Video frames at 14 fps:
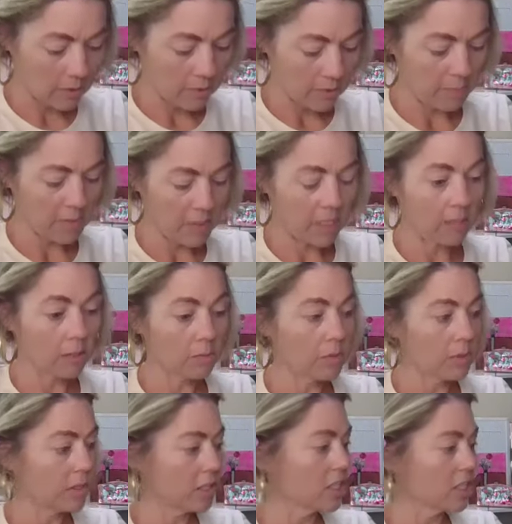Cream color
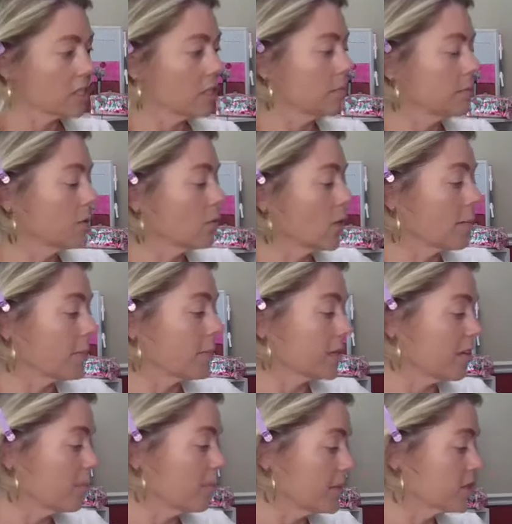brush. Wipe it
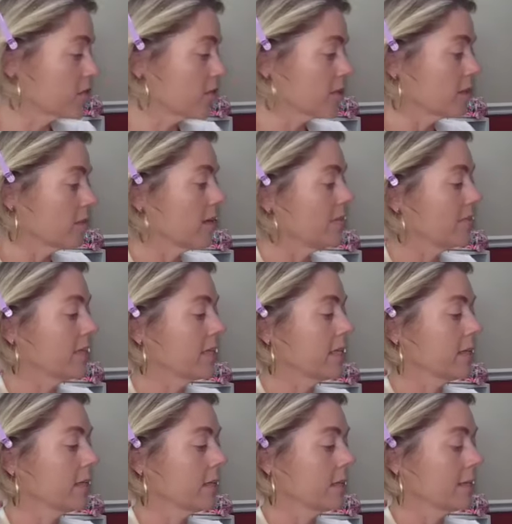off, make sure I don't have any.